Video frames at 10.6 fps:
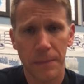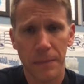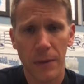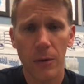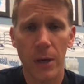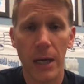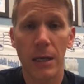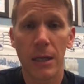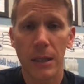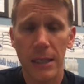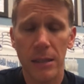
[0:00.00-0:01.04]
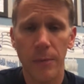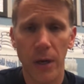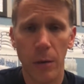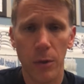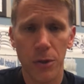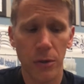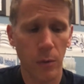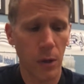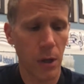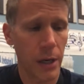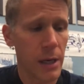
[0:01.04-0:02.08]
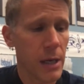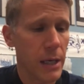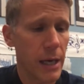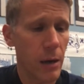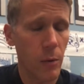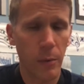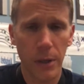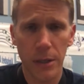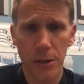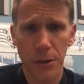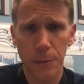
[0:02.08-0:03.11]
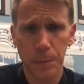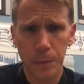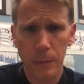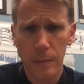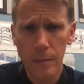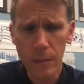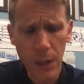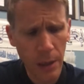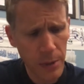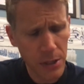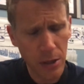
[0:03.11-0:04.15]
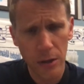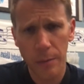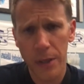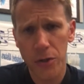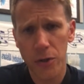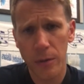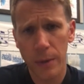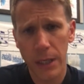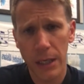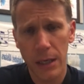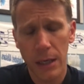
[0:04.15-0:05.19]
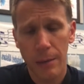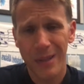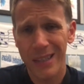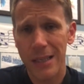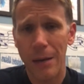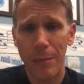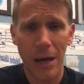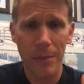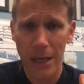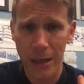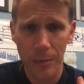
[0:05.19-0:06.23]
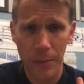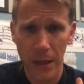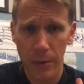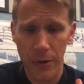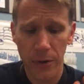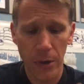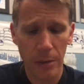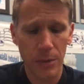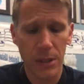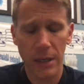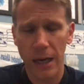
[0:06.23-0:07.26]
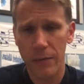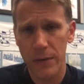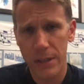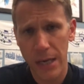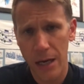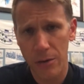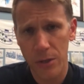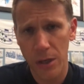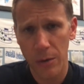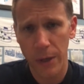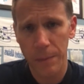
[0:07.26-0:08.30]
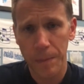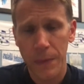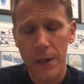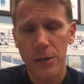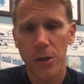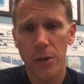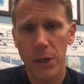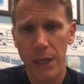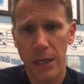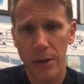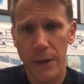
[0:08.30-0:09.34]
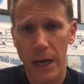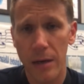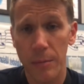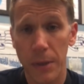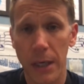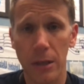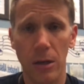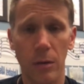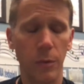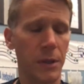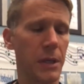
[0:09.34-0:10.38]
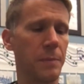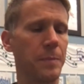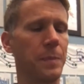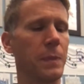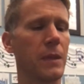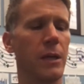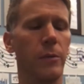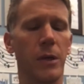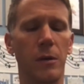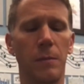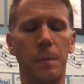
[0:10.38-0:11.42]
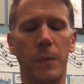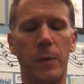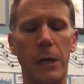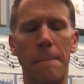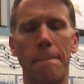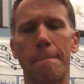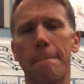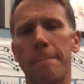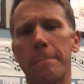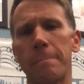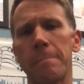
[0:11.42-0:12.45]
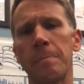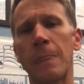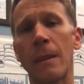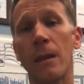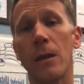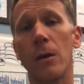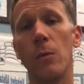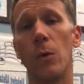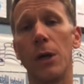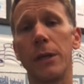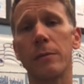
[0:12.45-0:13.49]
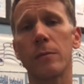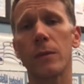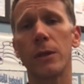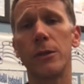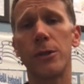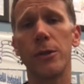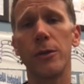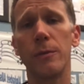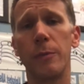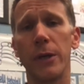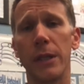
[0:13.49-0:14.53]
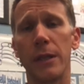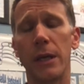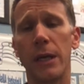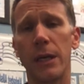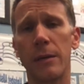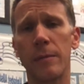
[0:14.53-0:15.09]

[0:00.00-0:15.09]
Okay, that's something I want you to work on. Now, what we're going to do, I'm going to start the metronome again, but this time I'm not going to play with you. I'm just going to have the sound going so that you can hear that and play along with it. Here we go. Ready? 1, 2, breathe in.